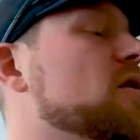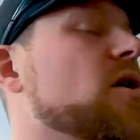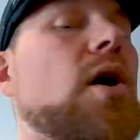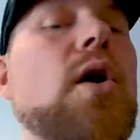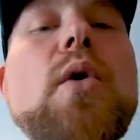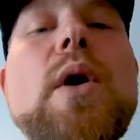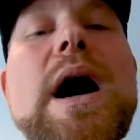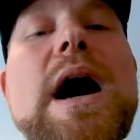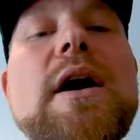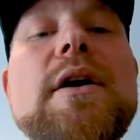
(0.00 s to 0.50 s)

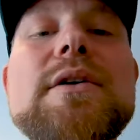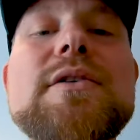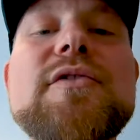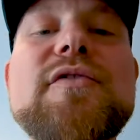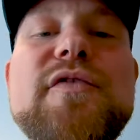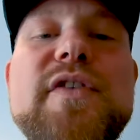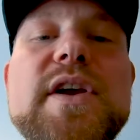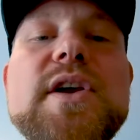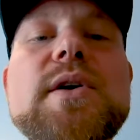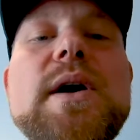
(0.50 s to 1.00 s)
Go out and
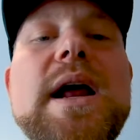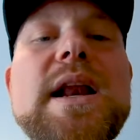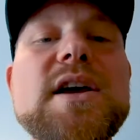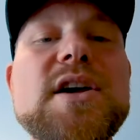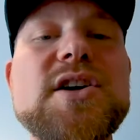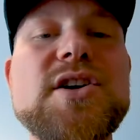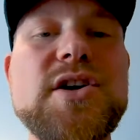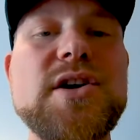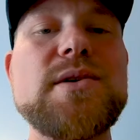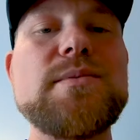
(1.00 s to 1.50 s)
figure out a
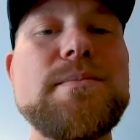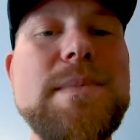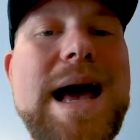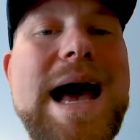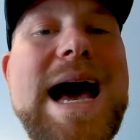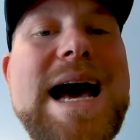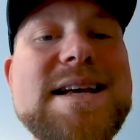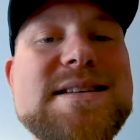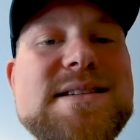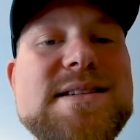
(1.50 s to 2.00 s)
good
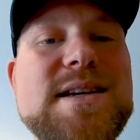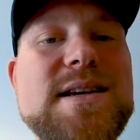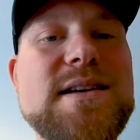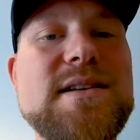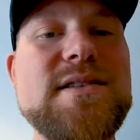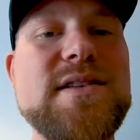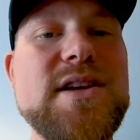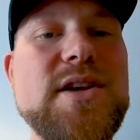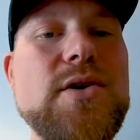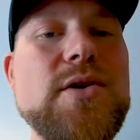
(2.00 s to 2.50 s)
mask
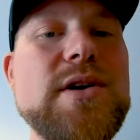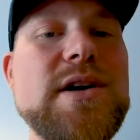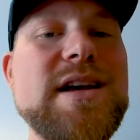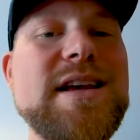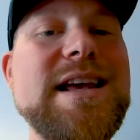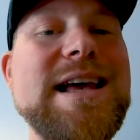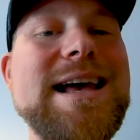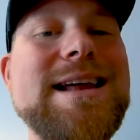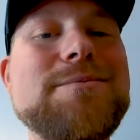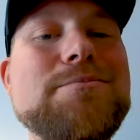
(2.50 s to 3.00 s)
that you
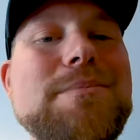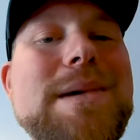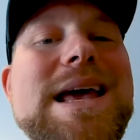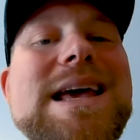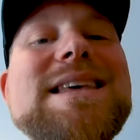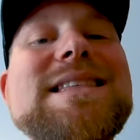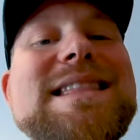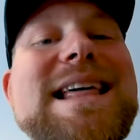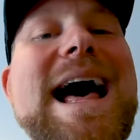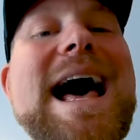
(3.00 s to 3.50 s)
can get.
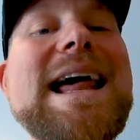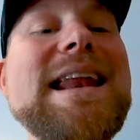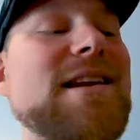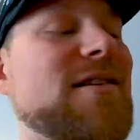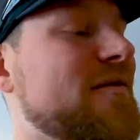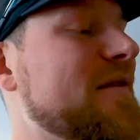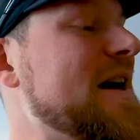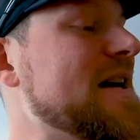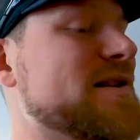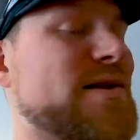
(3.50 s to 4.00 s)
Make that
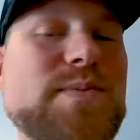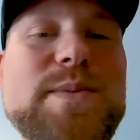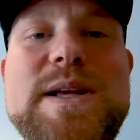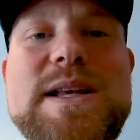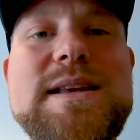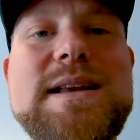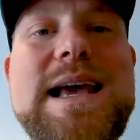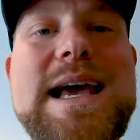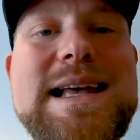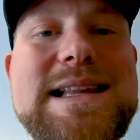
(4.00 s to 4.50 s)

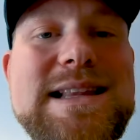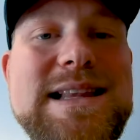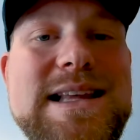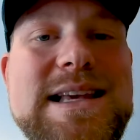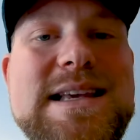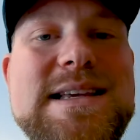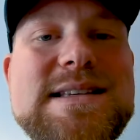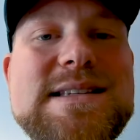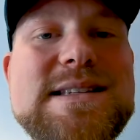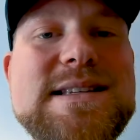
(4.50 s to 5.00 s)
investment at
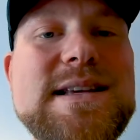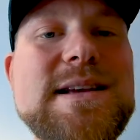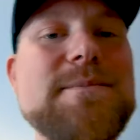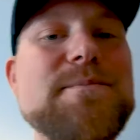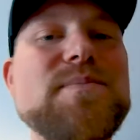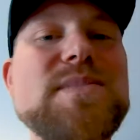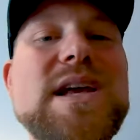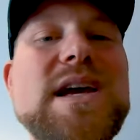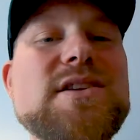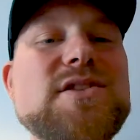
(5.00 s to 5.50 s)
least,
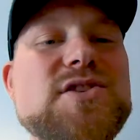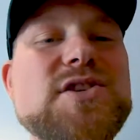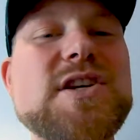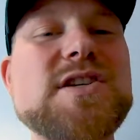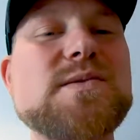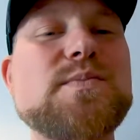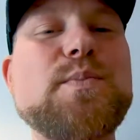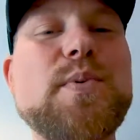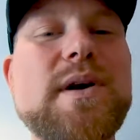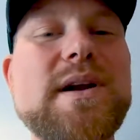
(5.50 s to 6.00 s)
and
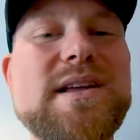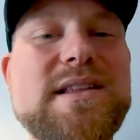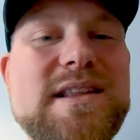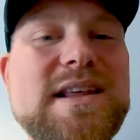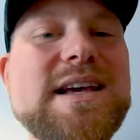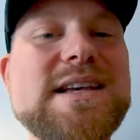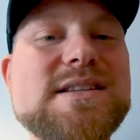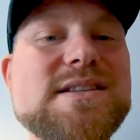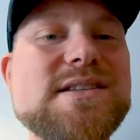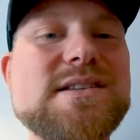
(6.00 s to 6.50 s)
just bring
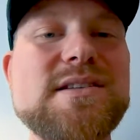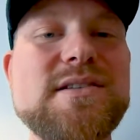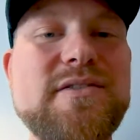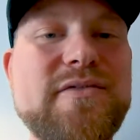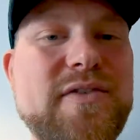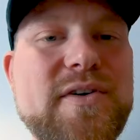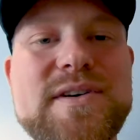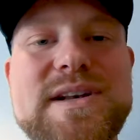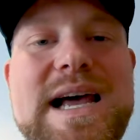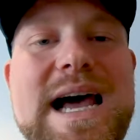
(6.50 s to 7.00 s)
this
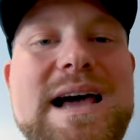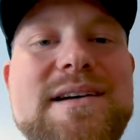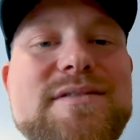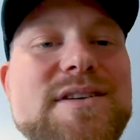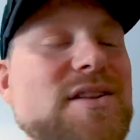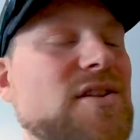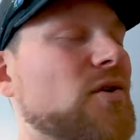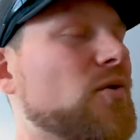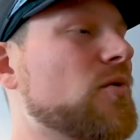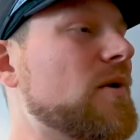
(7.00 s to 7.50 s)
for
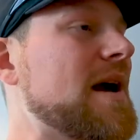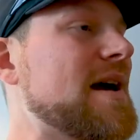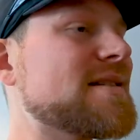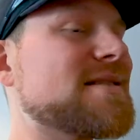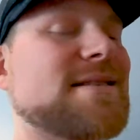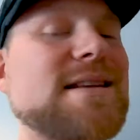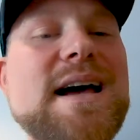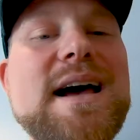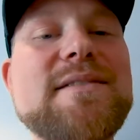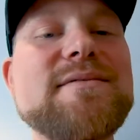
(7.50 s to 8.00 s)
diving. The
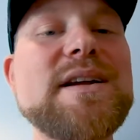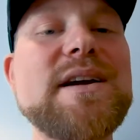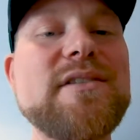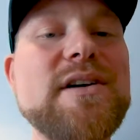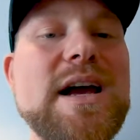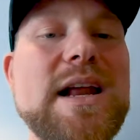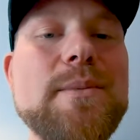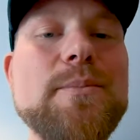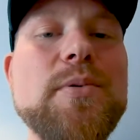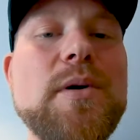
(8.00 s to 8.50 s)
rest, I've
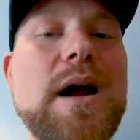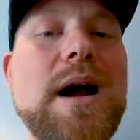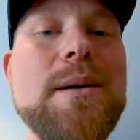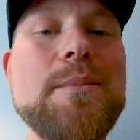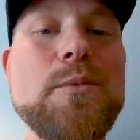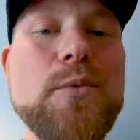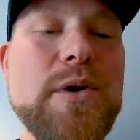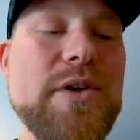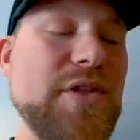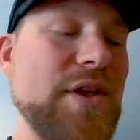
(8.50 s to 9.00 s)
never had a
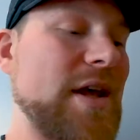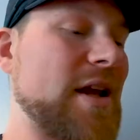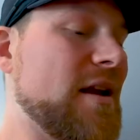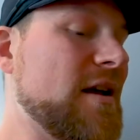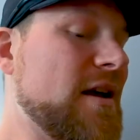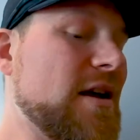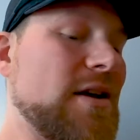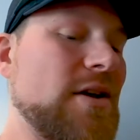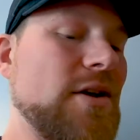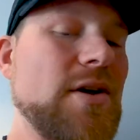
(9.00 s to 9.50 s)
problem with it.
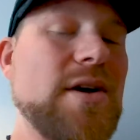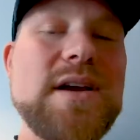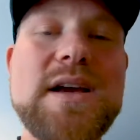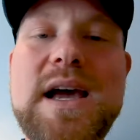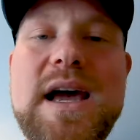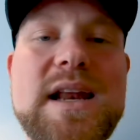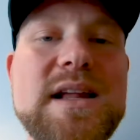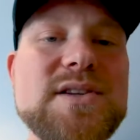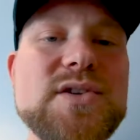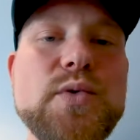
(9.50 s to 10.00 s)
You can
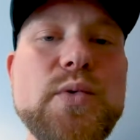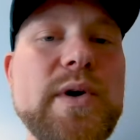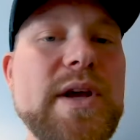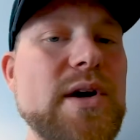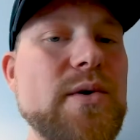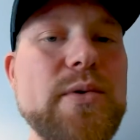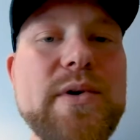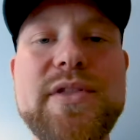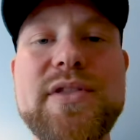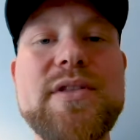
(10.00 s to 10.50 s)
kind of
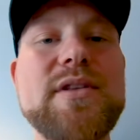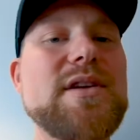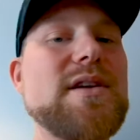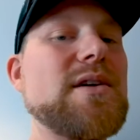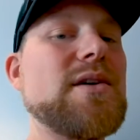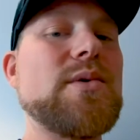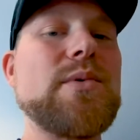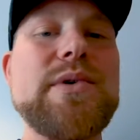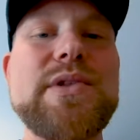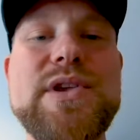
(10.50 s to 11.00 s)
tweak with
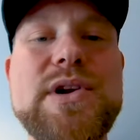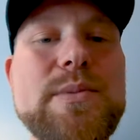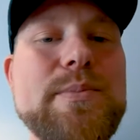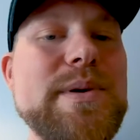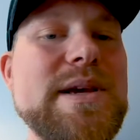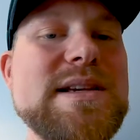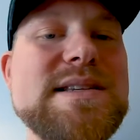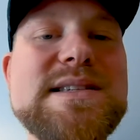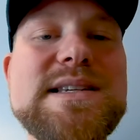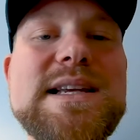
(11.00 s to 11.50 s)
your
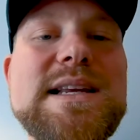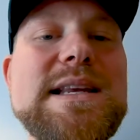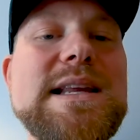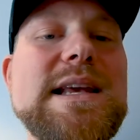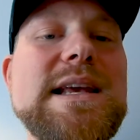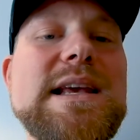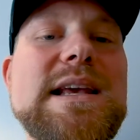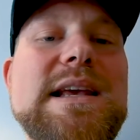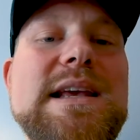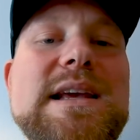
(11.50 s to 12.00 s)

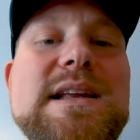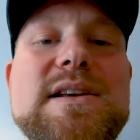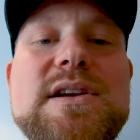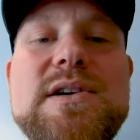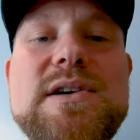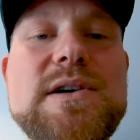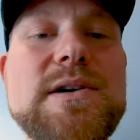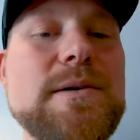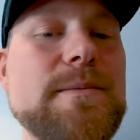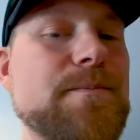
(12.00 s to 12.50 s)
BCD and
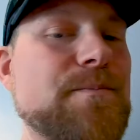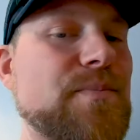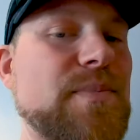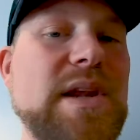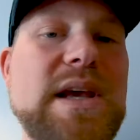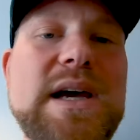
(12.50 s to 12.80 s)
your